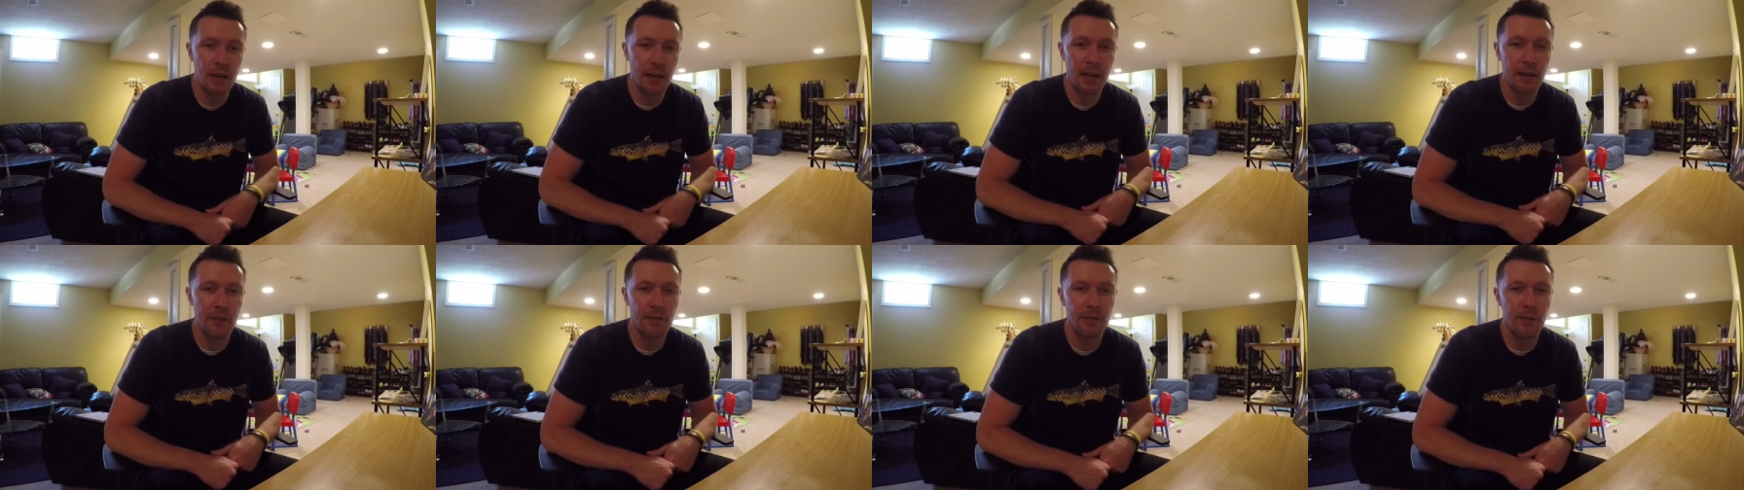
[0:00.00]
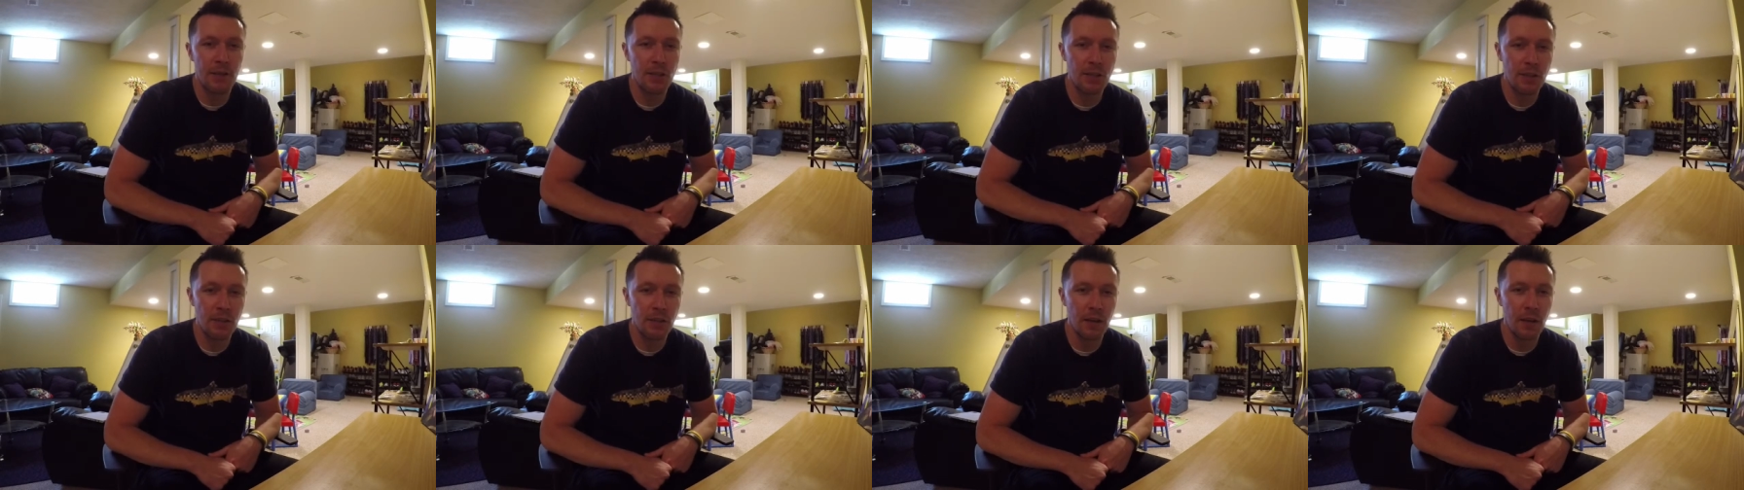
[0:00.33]
that I could
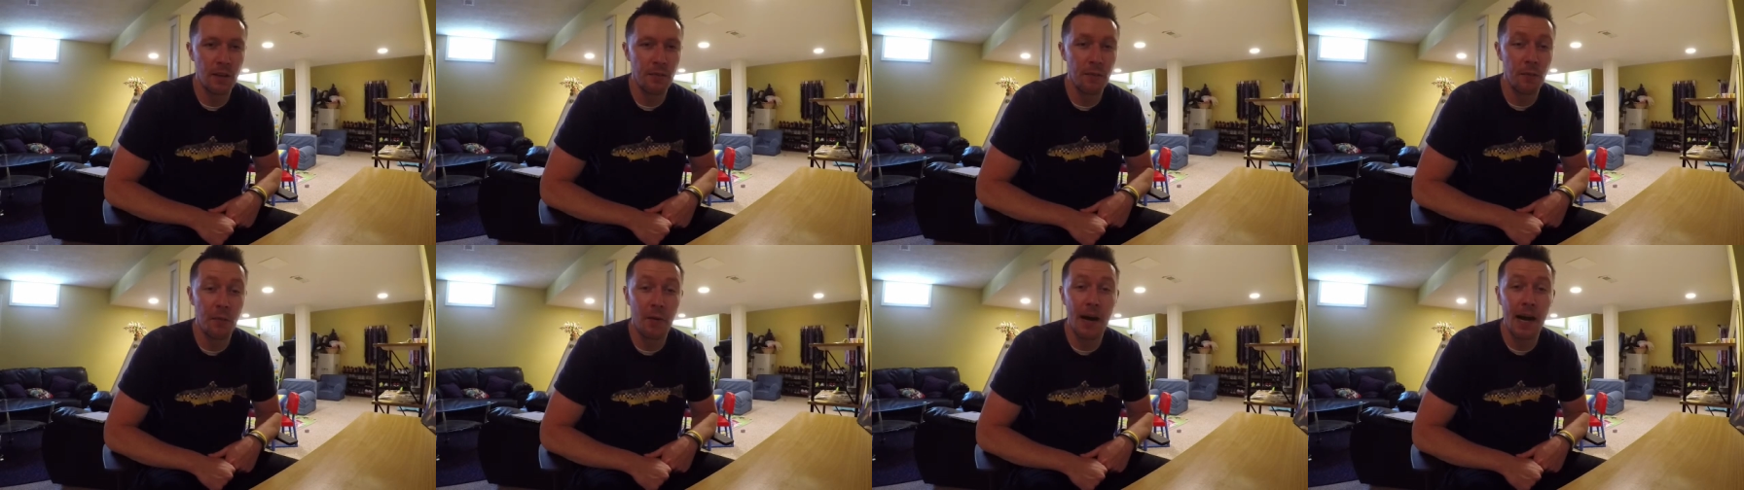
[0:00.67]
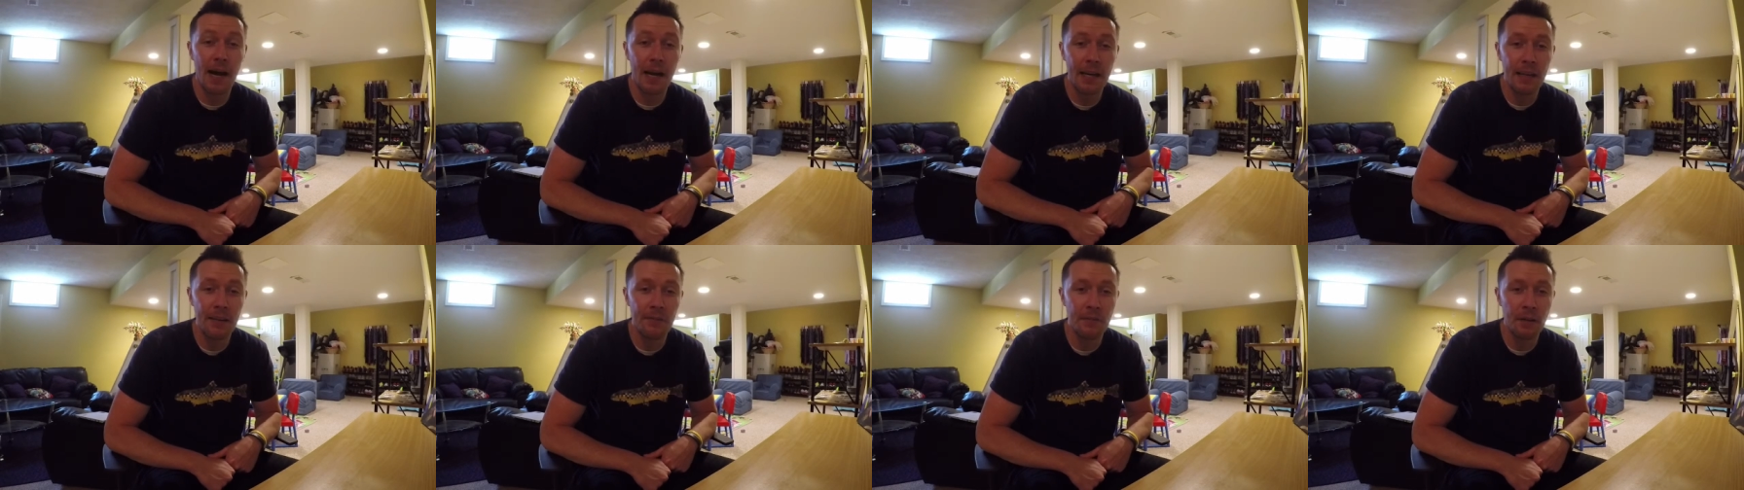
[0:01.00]
fish a
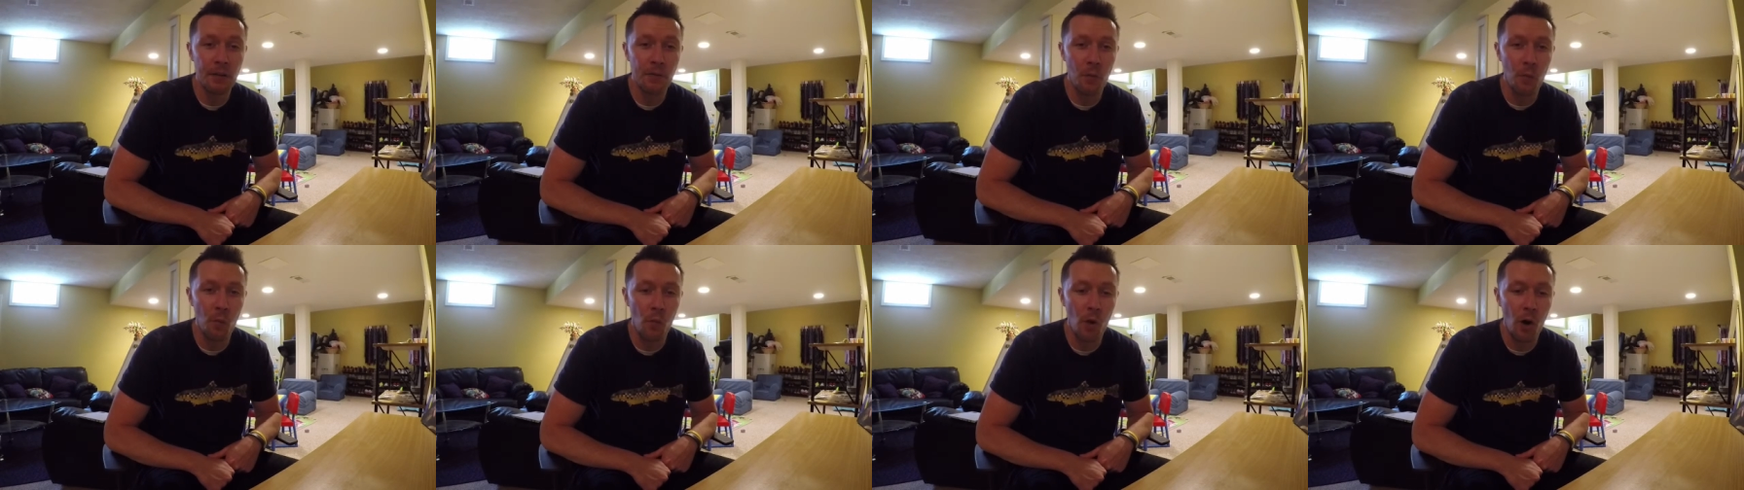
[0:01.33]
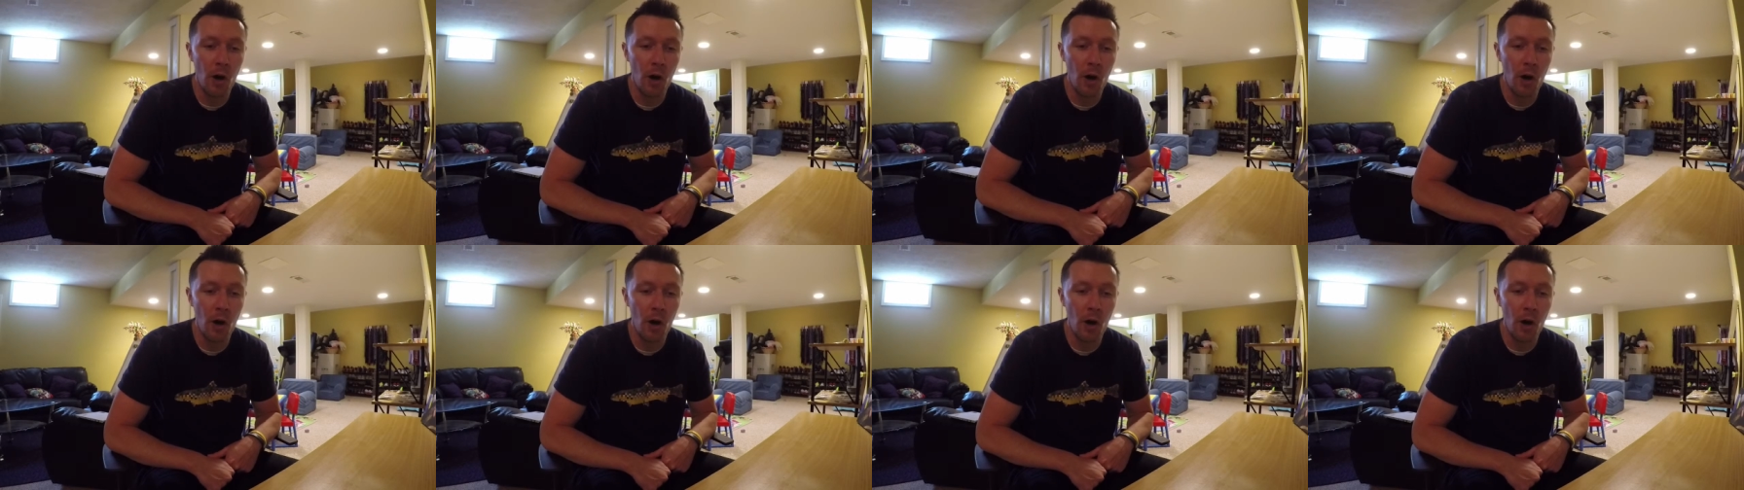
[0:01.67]
variety of different